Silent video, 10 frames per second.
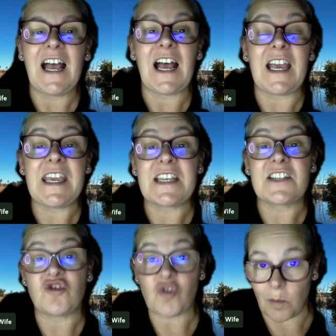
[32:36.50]
He
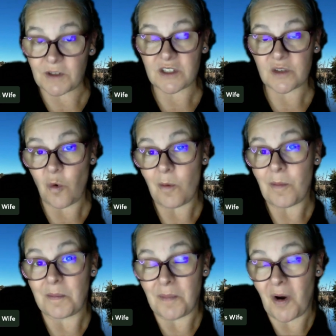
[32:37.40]
has dropped a swarm
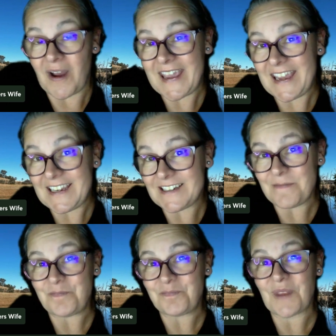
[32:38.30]
on my head
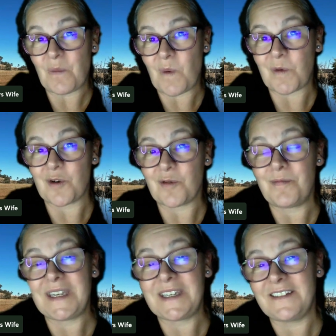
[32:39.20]
when we were
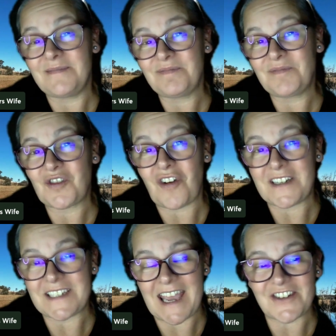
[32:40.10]
mid trying
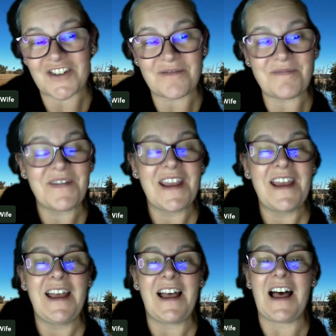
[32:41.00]
to catch them.
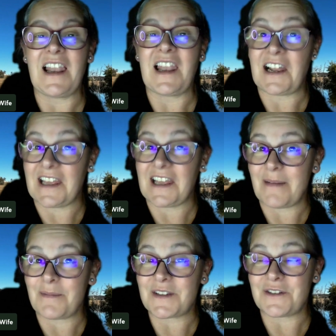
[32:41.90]
Luckily, I
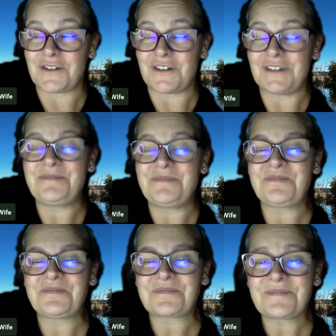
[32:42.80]
had my suit on.
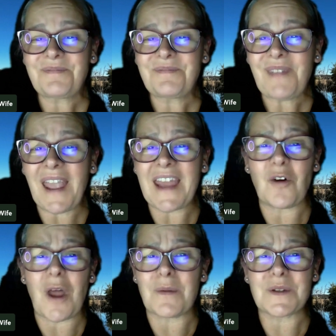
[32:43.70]

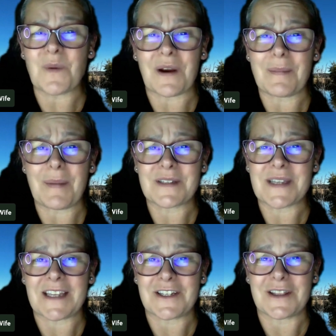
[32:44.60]
And all I was worried
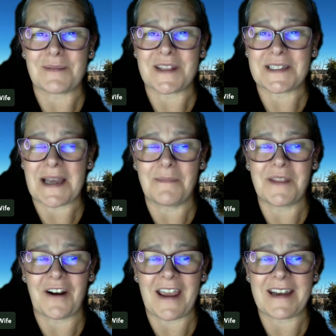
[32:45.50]
about was catching them in the
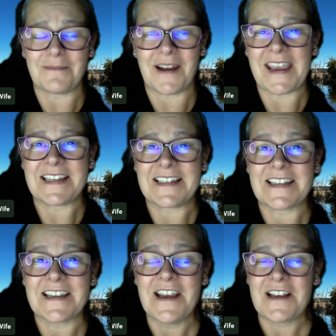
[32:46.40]
tub that I had in my
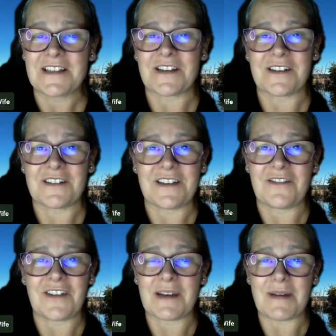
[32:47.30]
hands. So
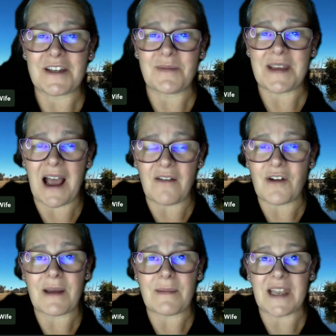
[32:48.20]
if you can imagine me
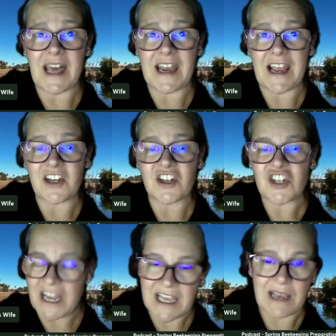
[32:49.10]
halfway up a ladder,
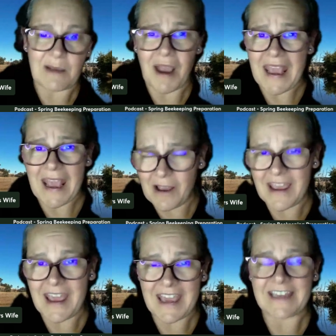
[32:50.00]
shaking my
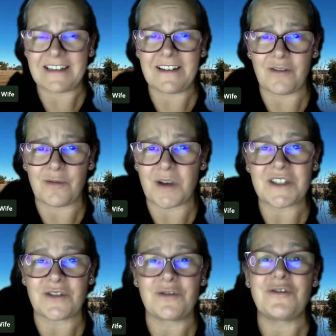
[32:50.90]
head of my
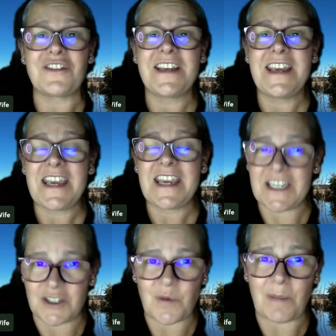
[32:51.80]
suit
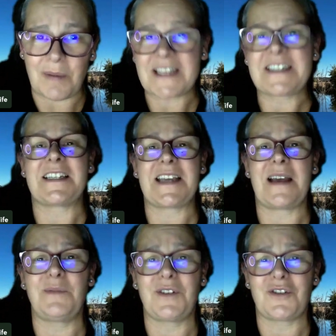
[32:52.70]
into a plastic
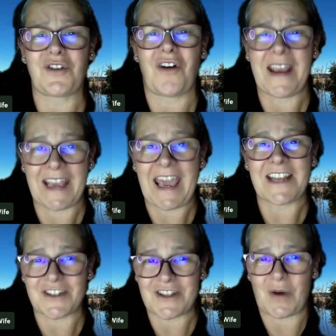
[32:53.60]
tub to try and
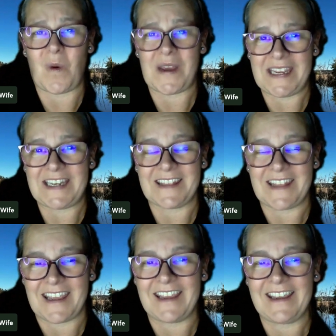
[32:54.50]
catch the queen in
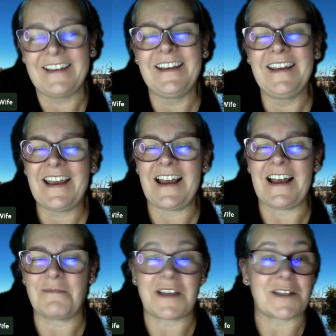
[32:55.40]
there,
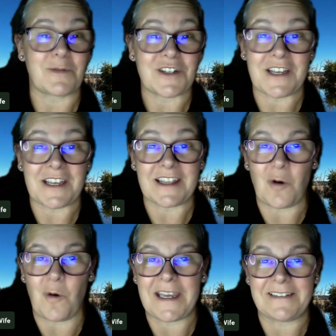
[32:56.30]
because once you get the
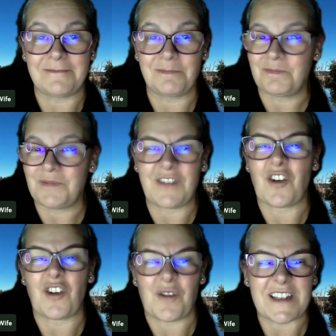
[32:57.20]
queen, you've
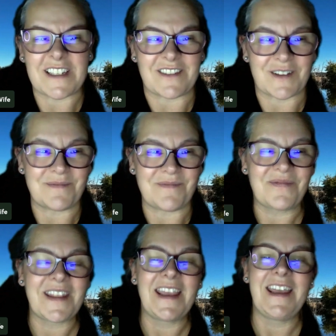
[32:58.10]
got the rest of them.
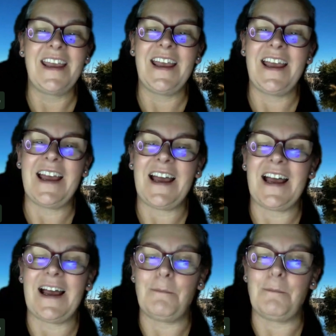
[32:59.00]

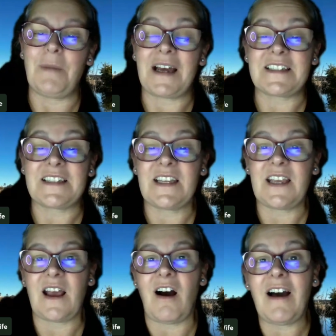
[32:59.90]
But
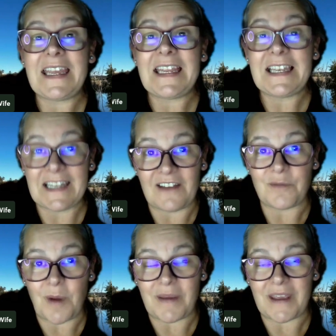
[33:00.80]
I love
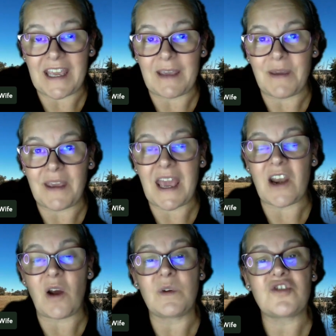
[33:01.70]
my beekeeping, and I
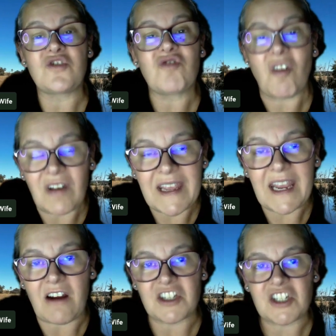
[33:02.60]
would strongly
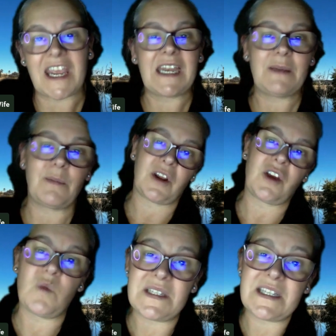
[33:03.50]
encourage anybody
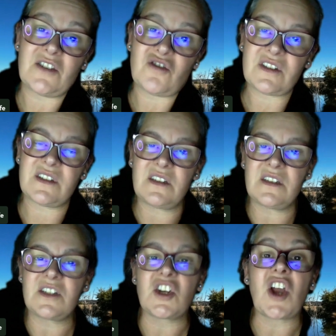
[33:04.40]
is interested
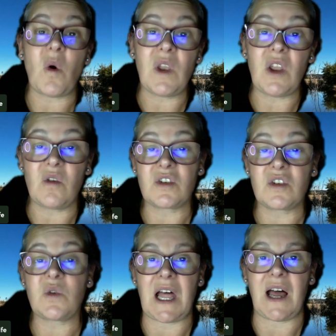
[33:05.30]
to go along to a
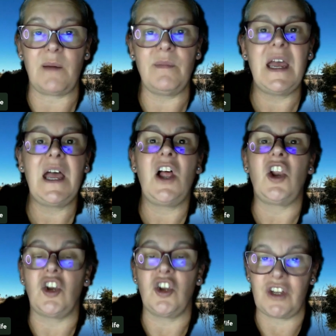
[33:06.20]
club,
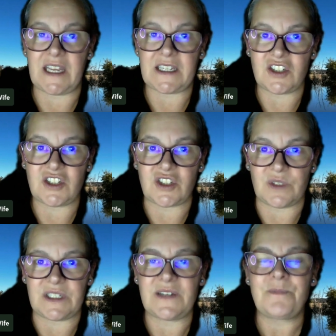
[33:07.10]
learn how to do
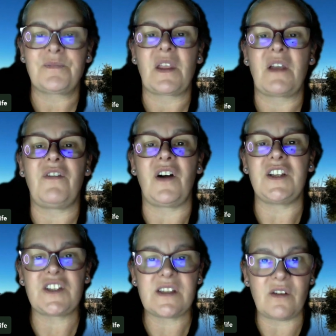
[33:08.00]
it, find
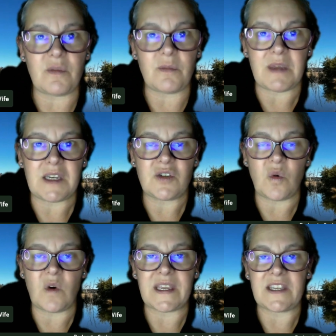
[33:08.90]
yourself a
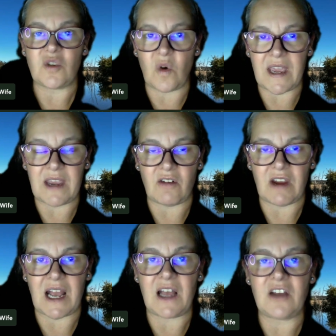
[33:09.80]
mentor in your
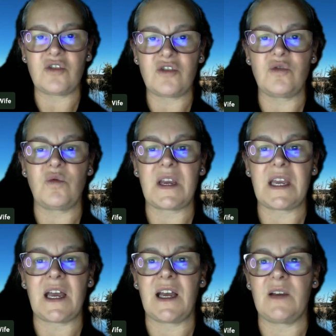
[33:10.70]
area who
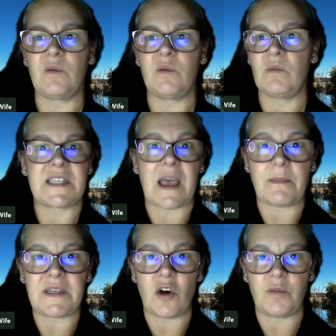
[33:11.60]
is
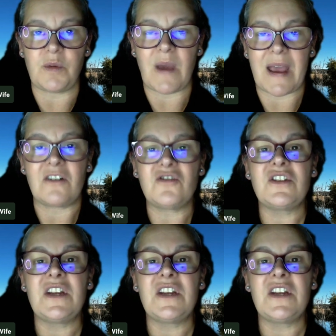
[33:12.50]
happy to help you out,